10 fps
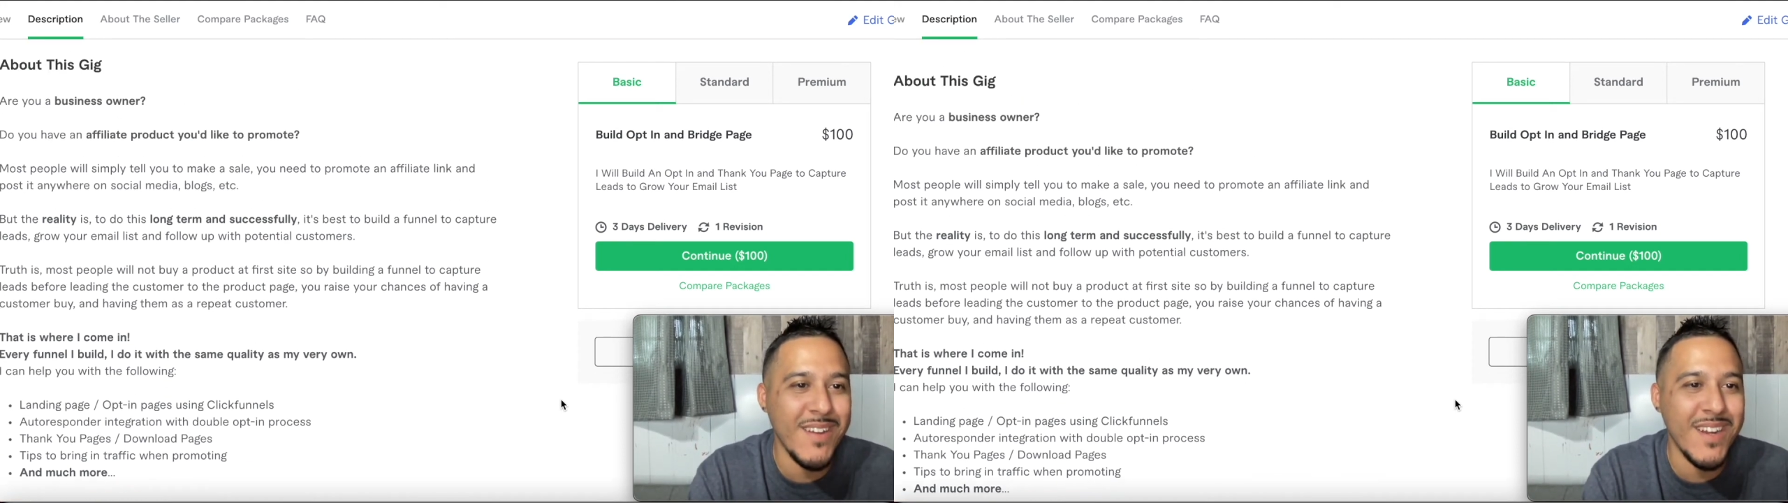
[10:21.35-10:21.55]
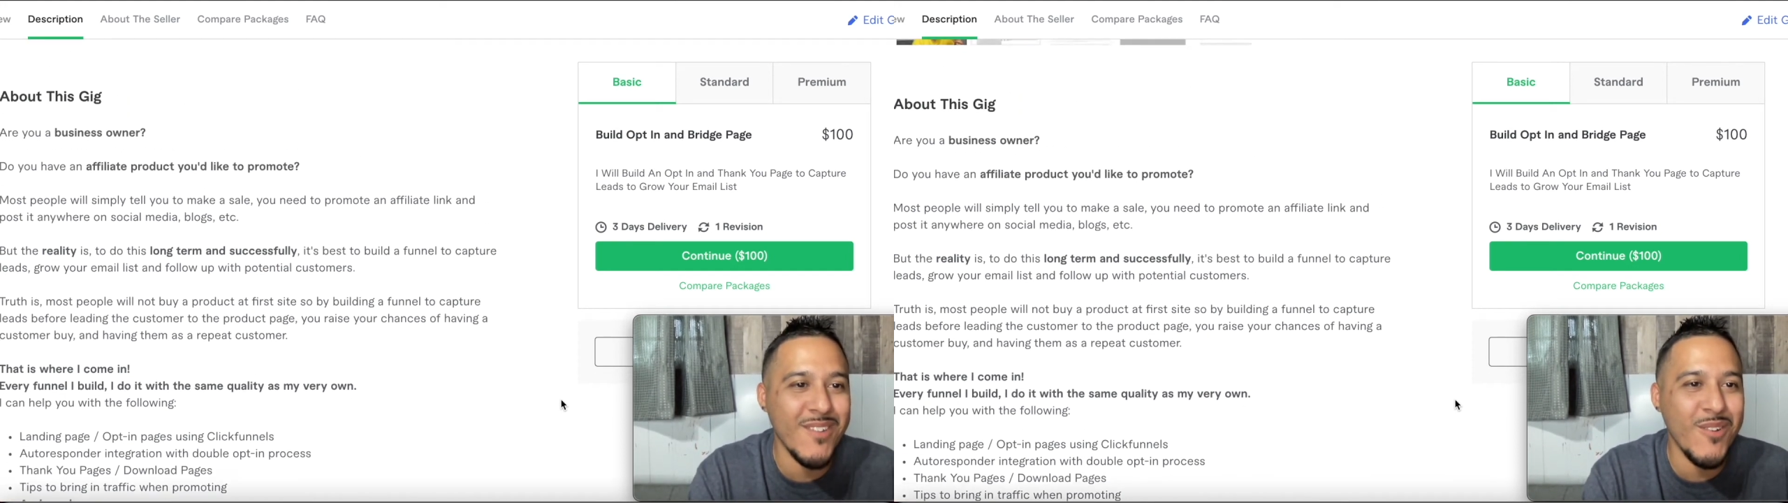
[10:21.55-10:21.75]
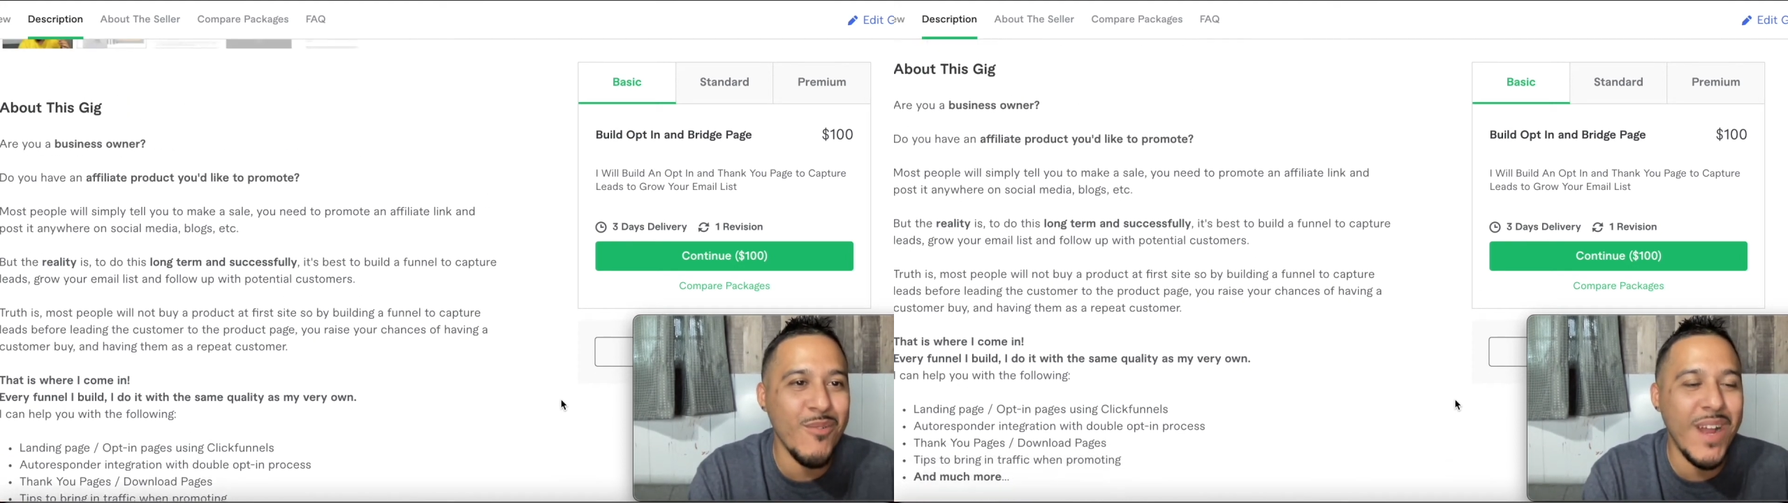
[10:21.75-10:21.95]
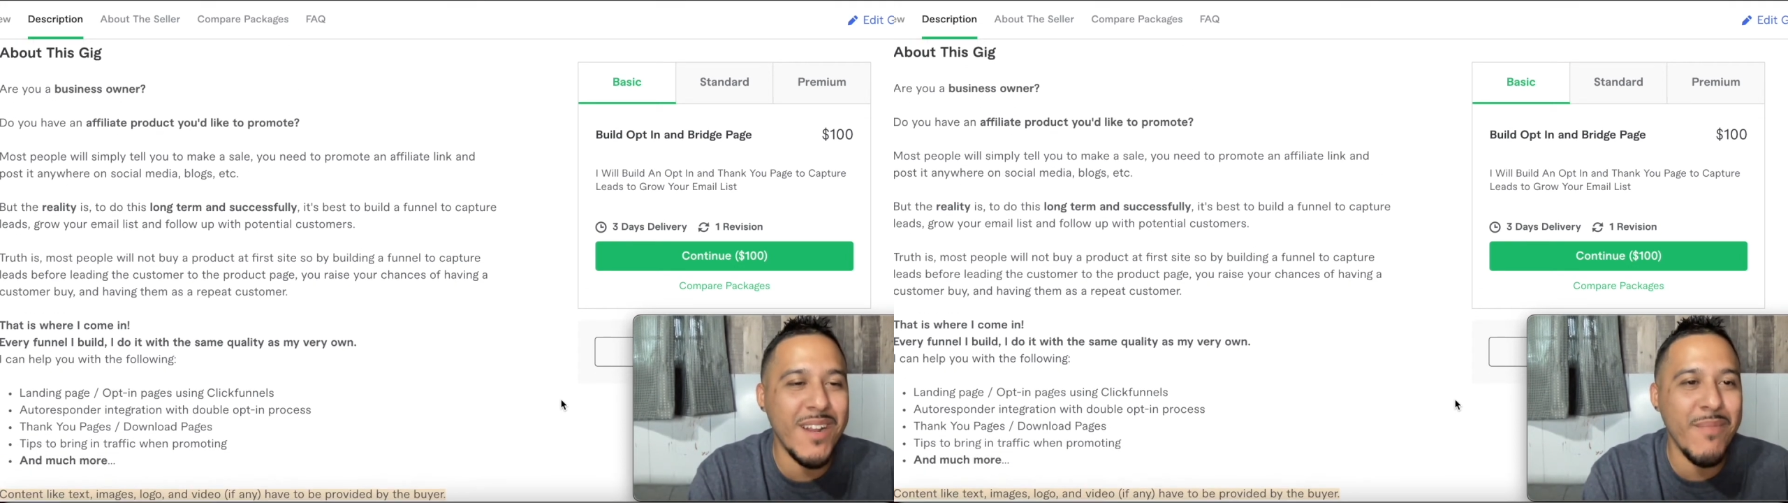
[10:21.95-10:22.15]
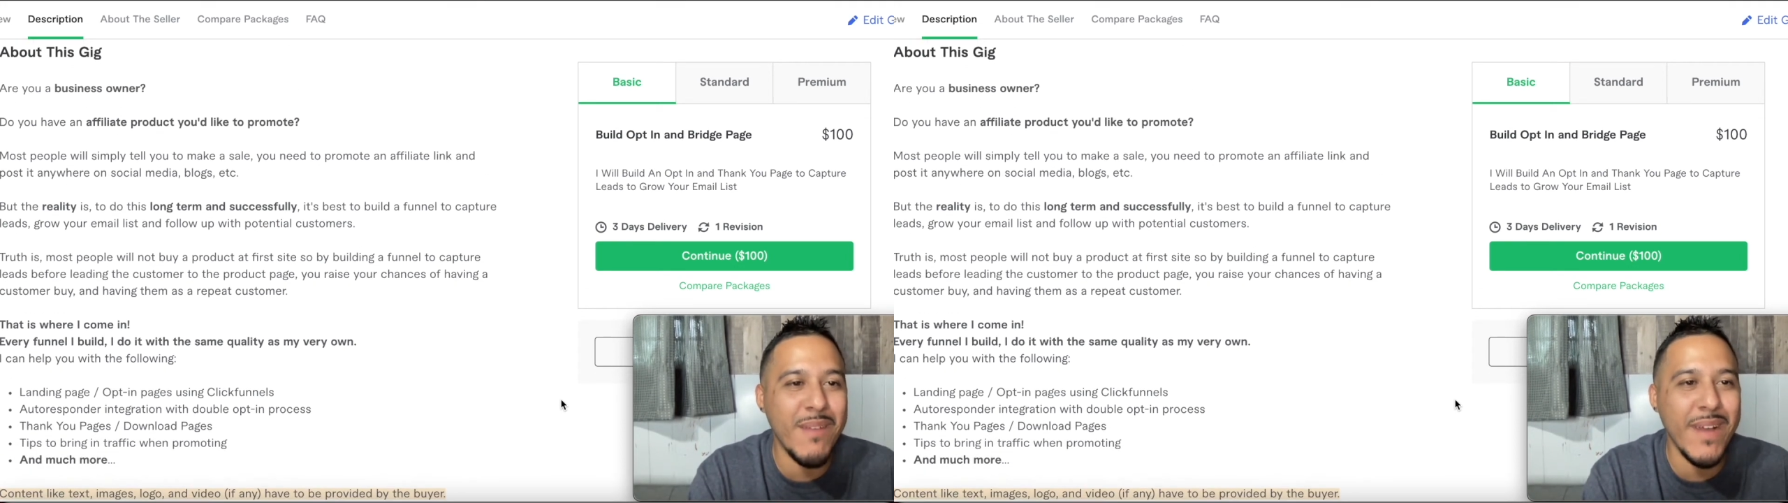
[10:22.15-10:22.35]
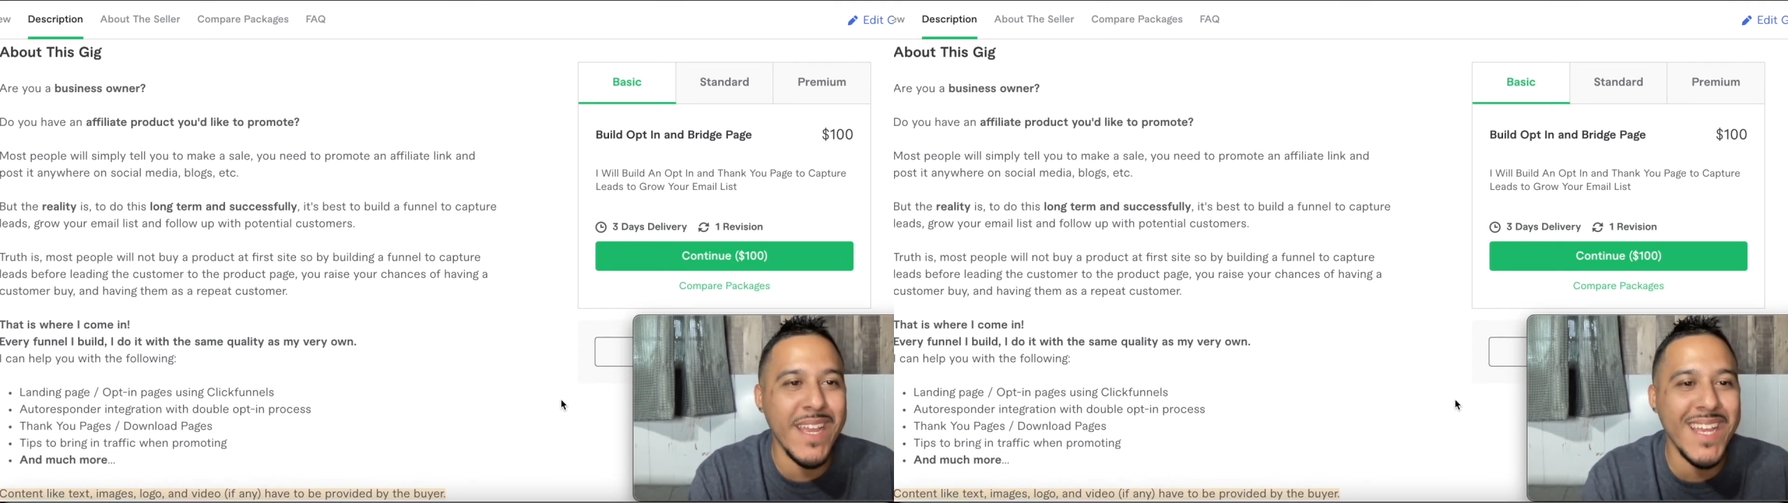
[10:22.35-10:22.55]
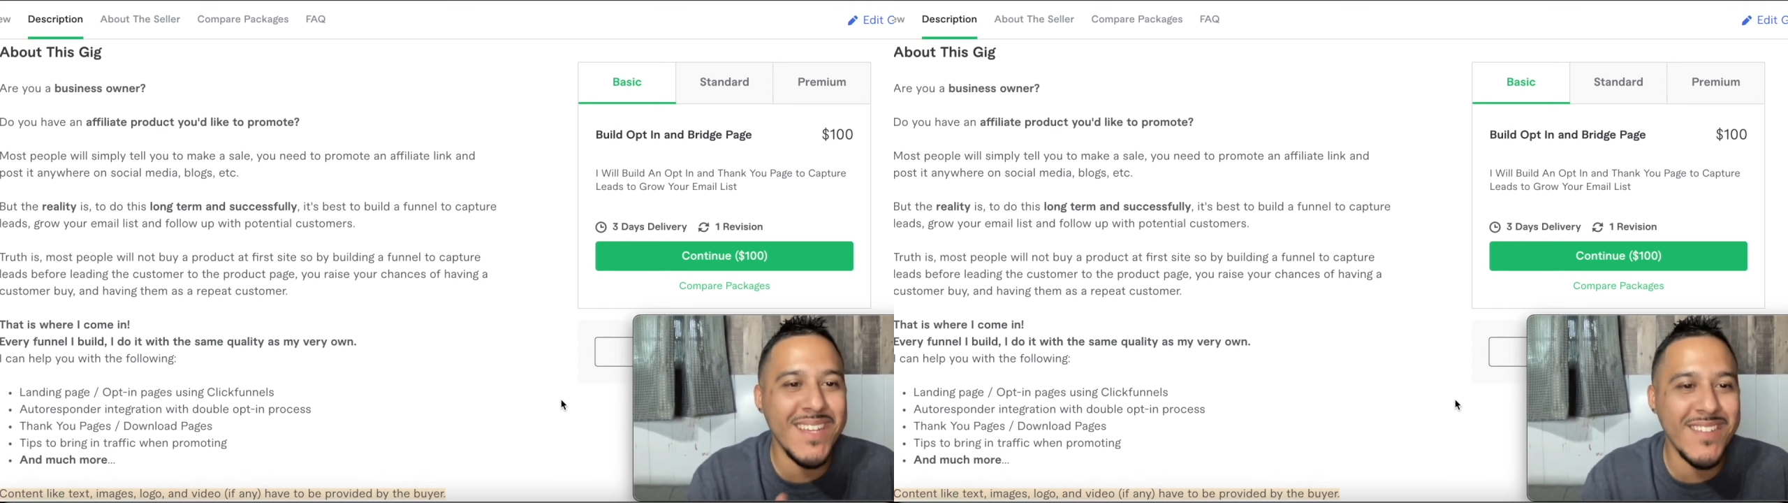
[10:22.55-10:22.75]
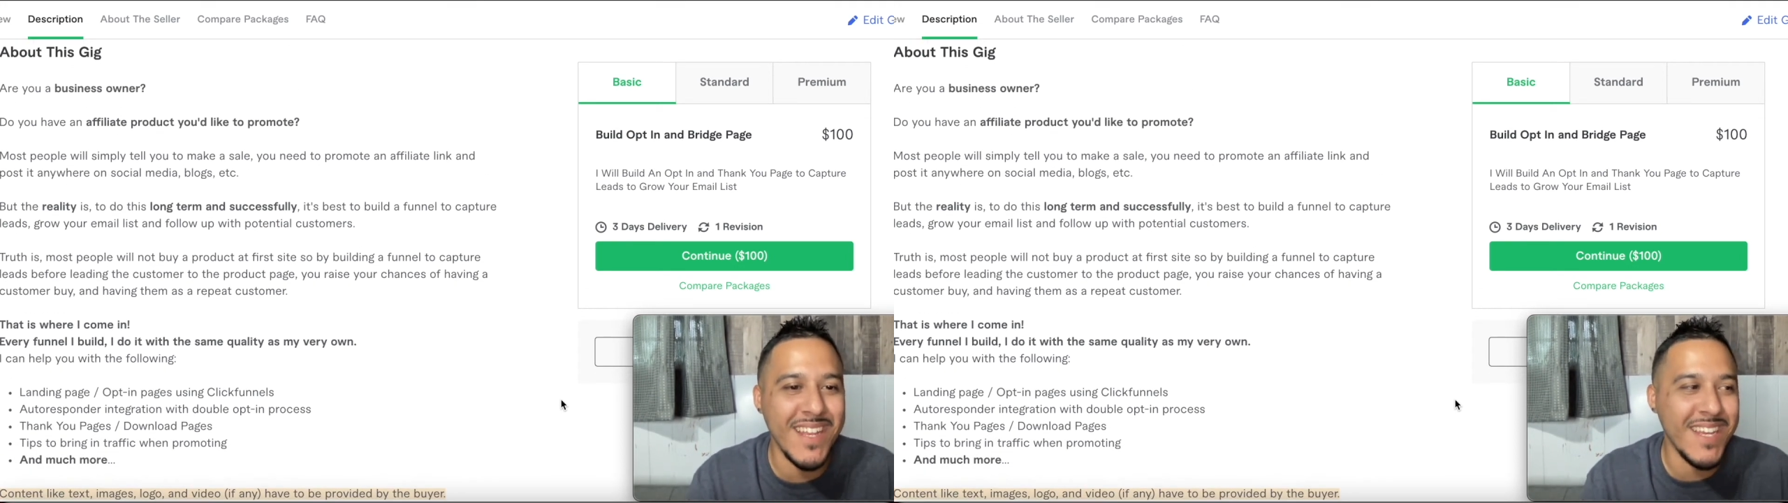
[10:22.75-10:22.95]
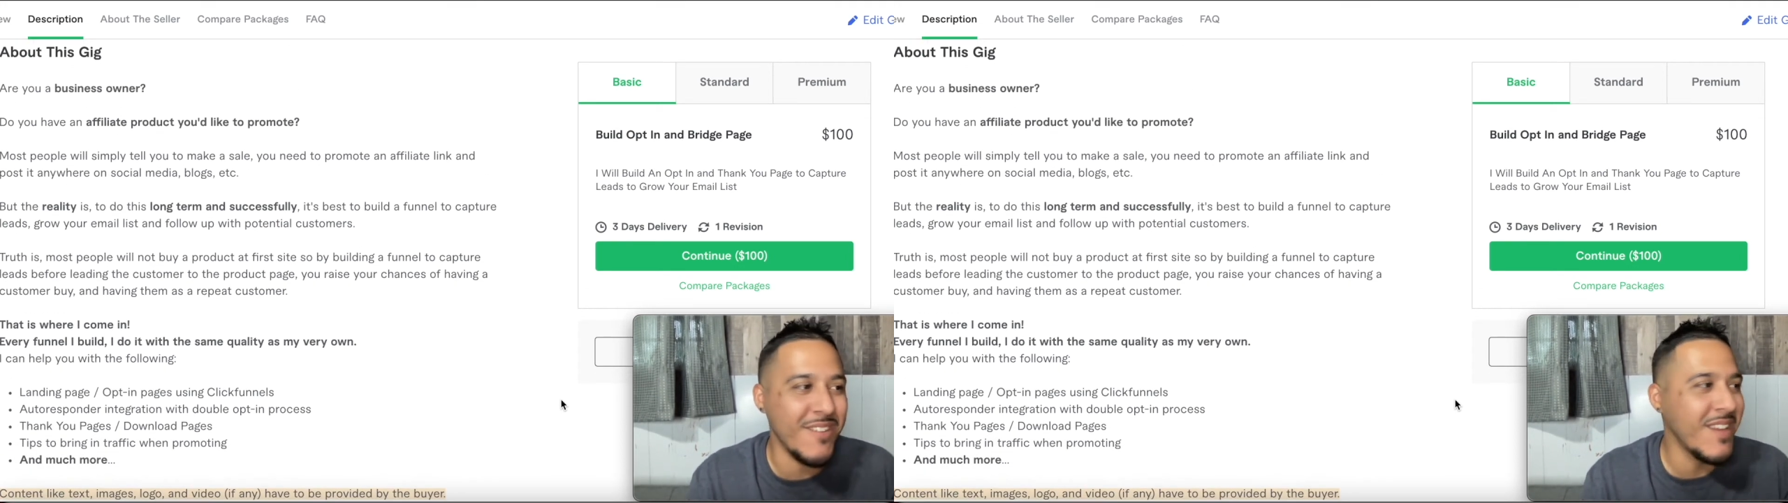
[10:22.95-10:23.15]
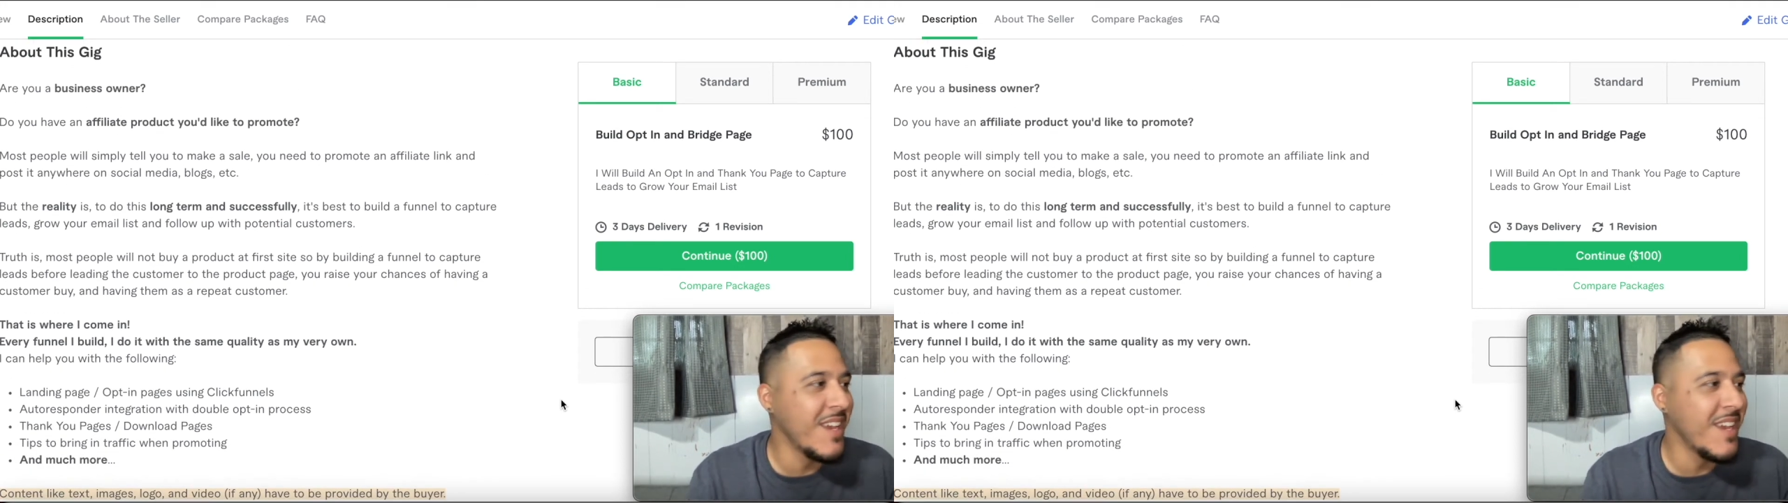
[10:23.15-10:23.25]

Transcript: I don't know how to make my gig stand out.